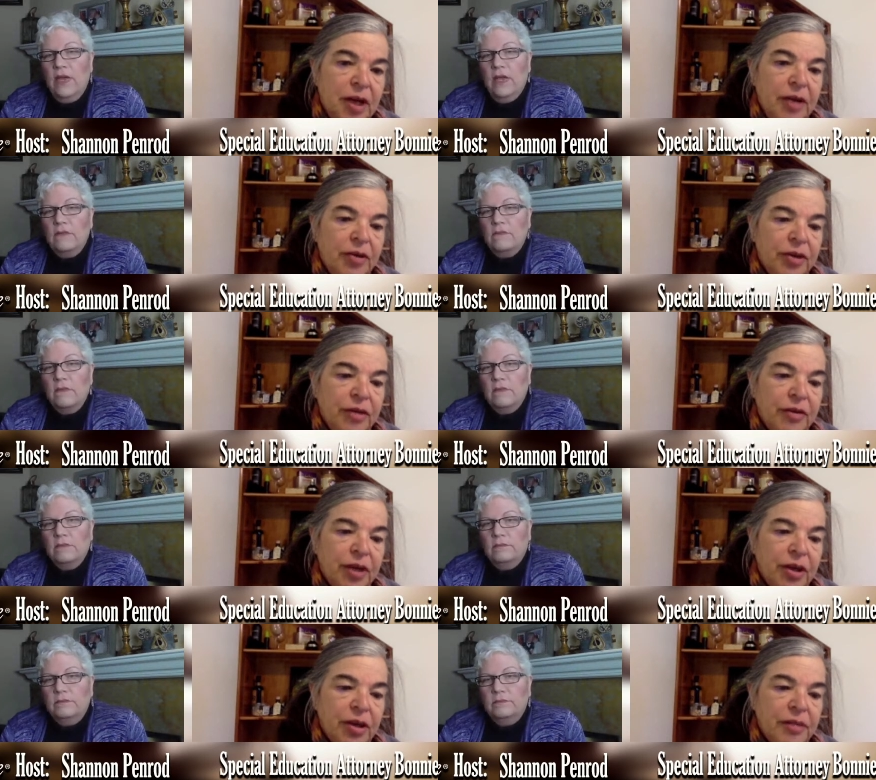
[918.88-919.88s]
Speaker 1: Area. Yeah, never
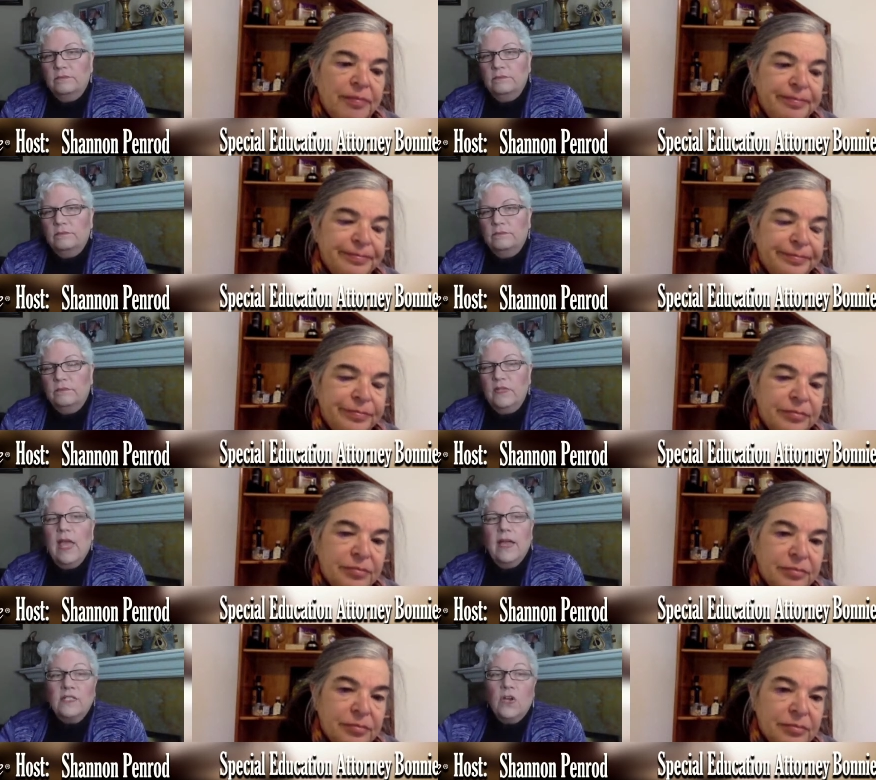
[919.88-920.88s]
get in.
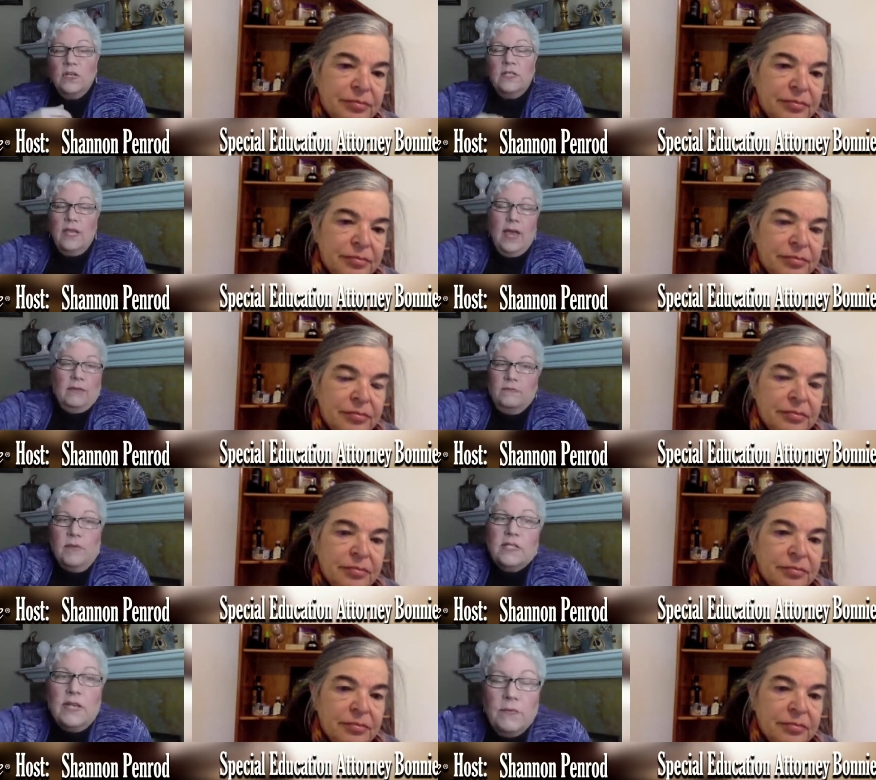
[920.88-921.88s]
Yeah, it's hard. Yeah,
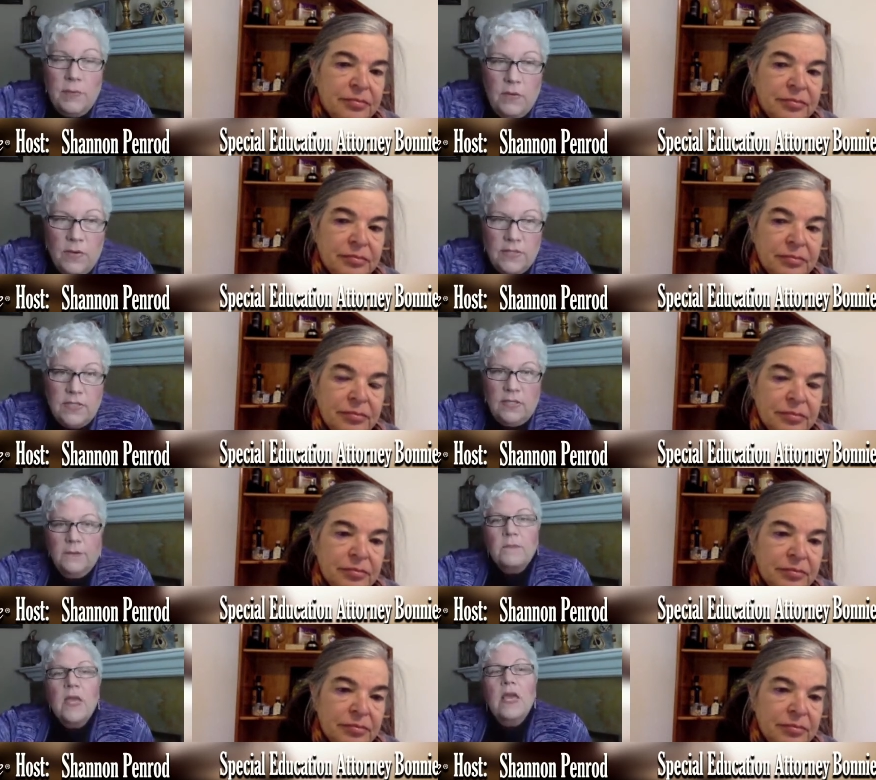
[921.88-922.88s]
because everybody wants in
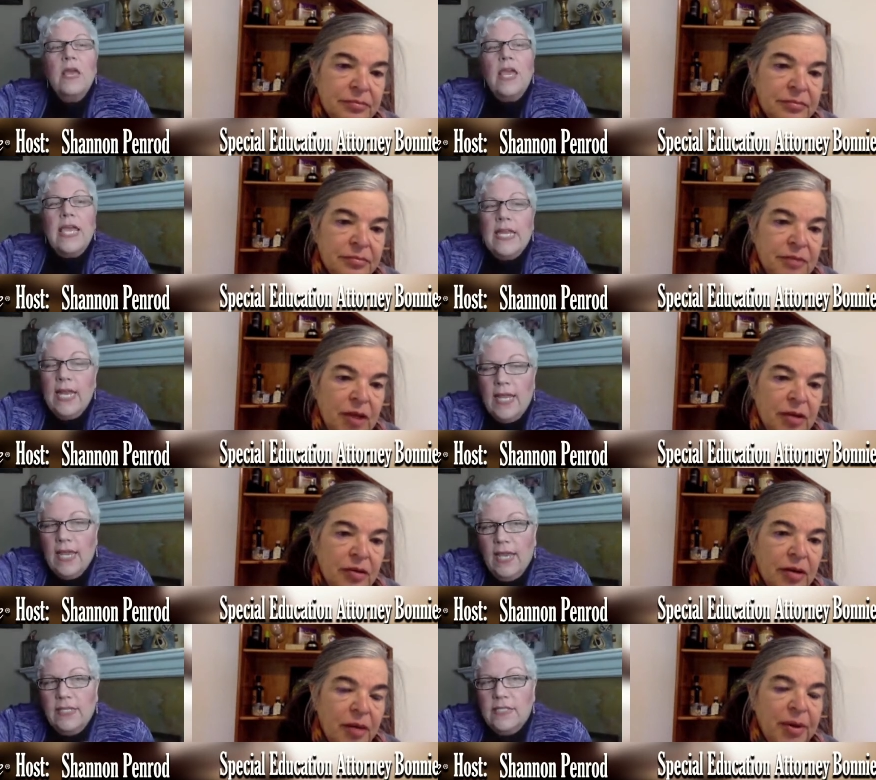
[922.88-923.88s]
there. In
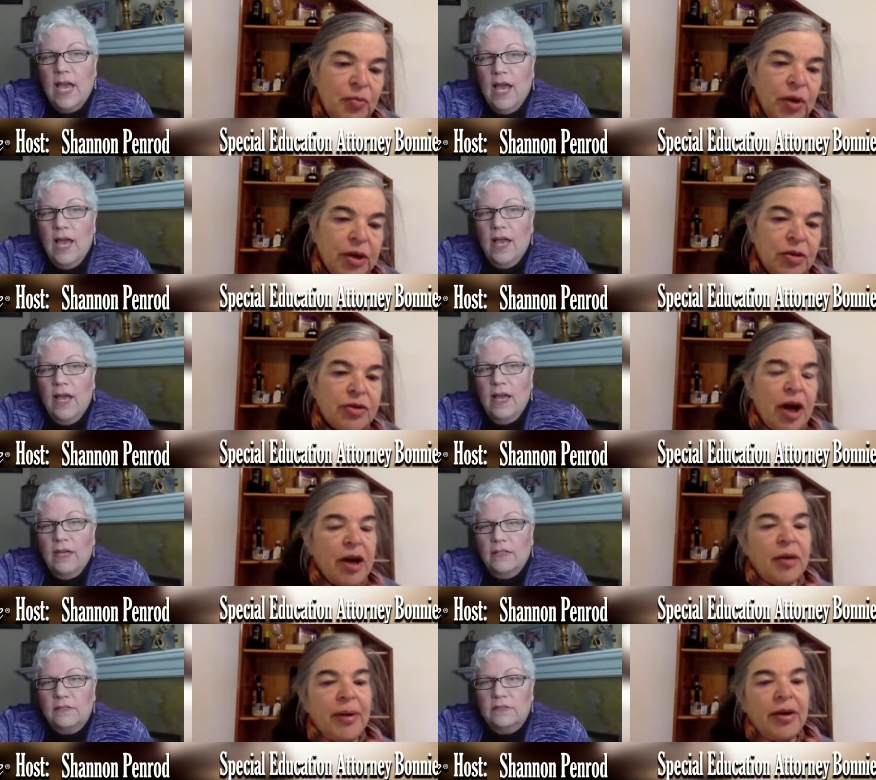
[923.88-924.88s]
any case, I mean, we could uh, talk
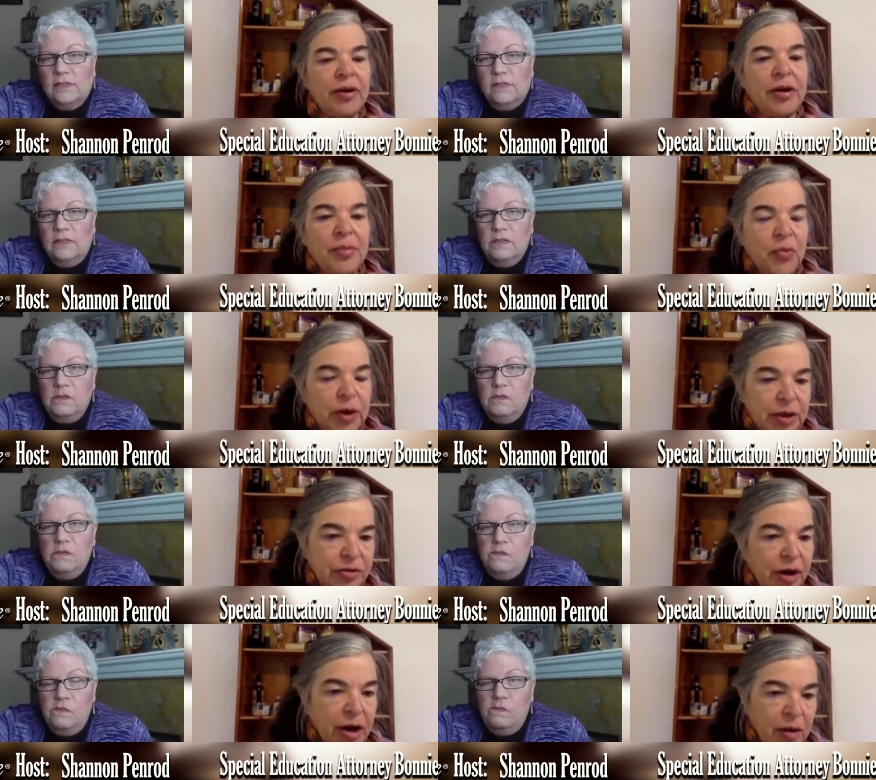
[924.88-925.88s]
Speaker 2: about. I mean, we could
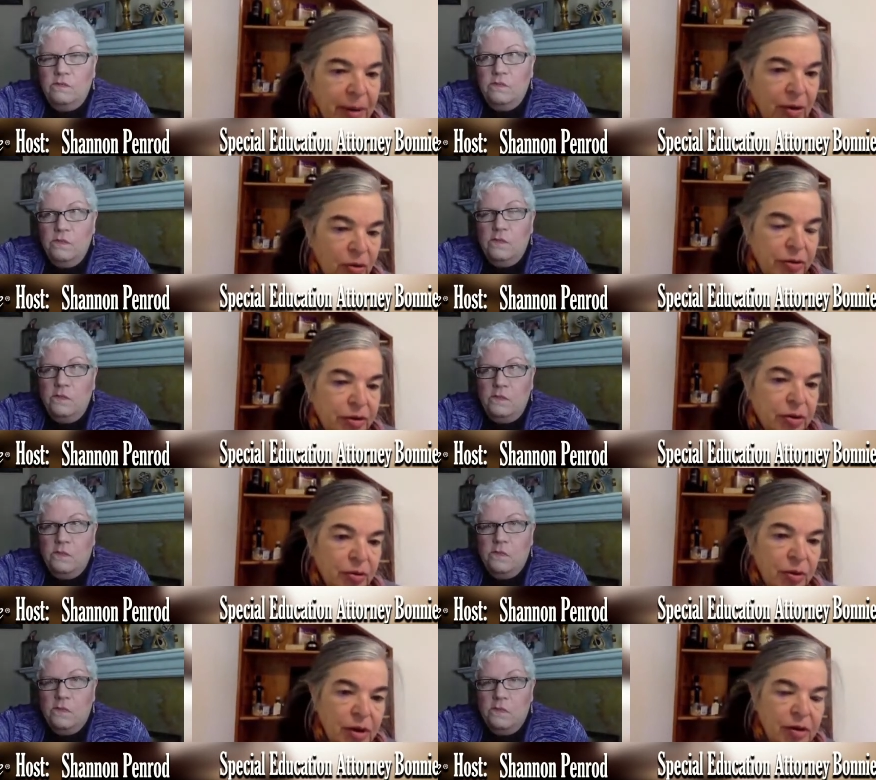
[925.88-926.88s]
talk about you
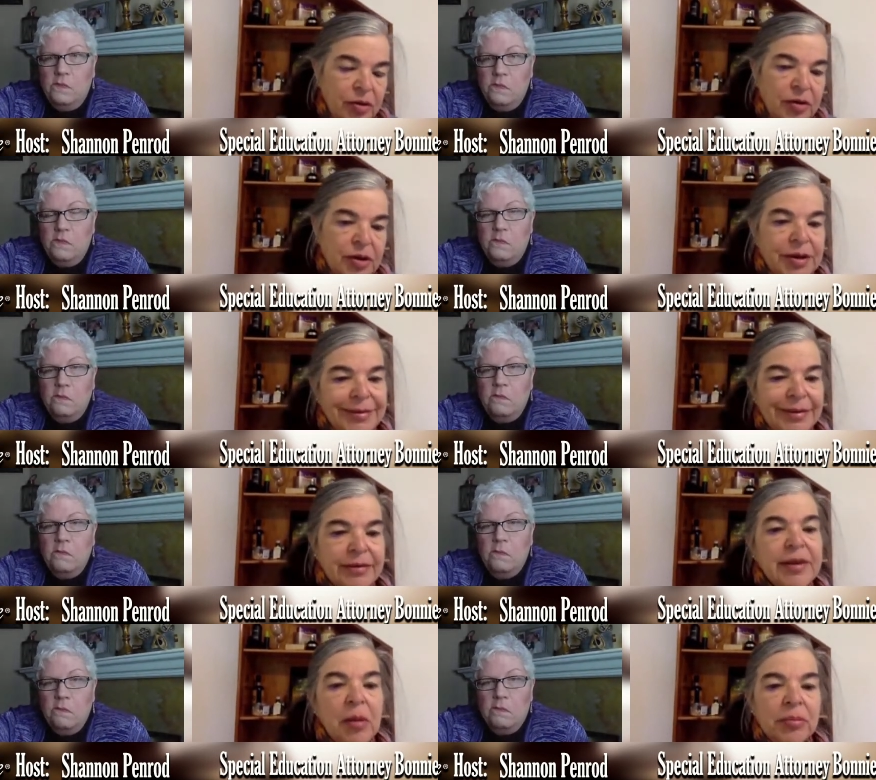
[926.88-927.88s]
know
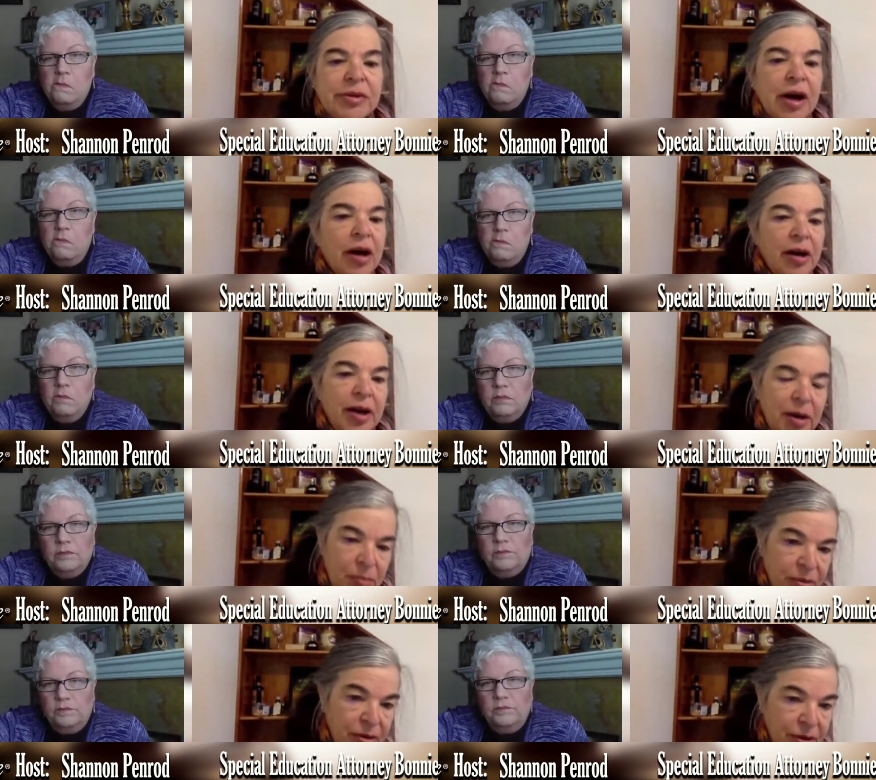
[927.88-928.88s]

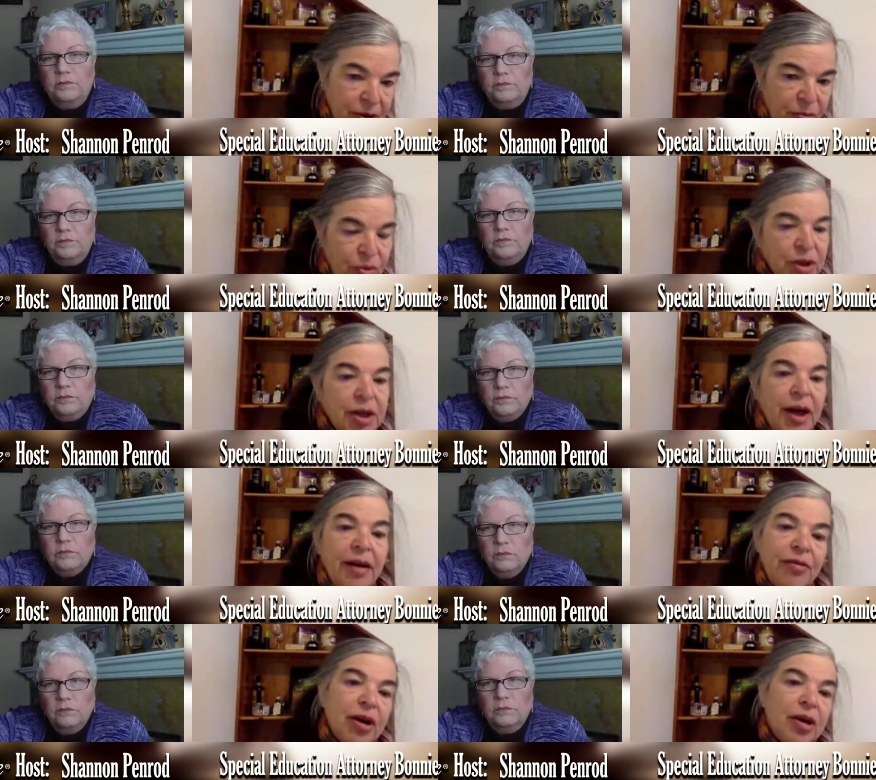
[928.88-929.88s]
sometime we could
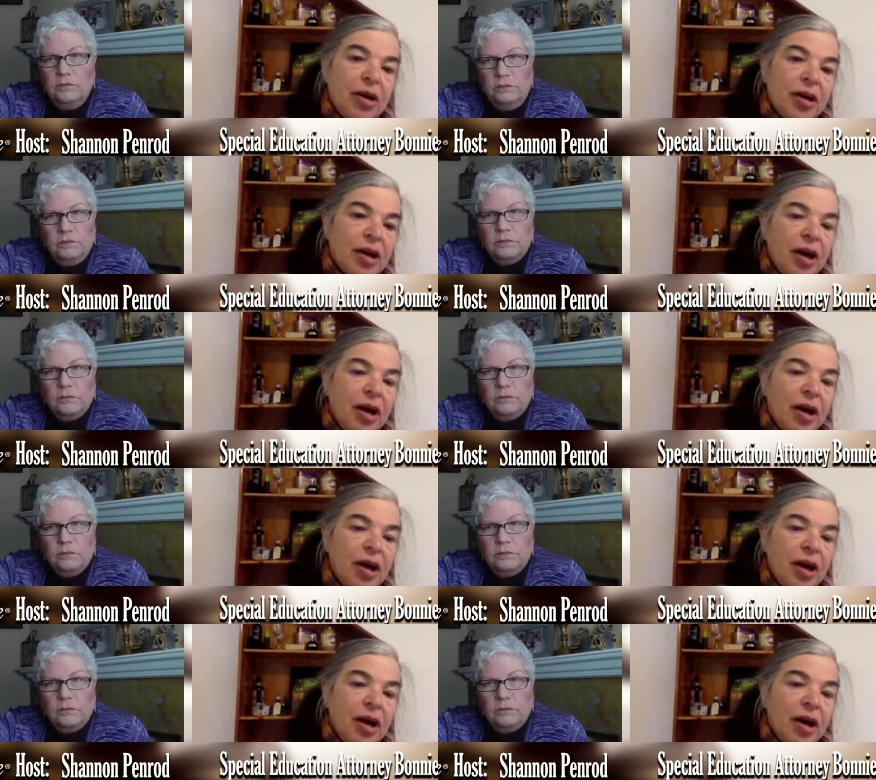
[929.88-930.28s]
have a, a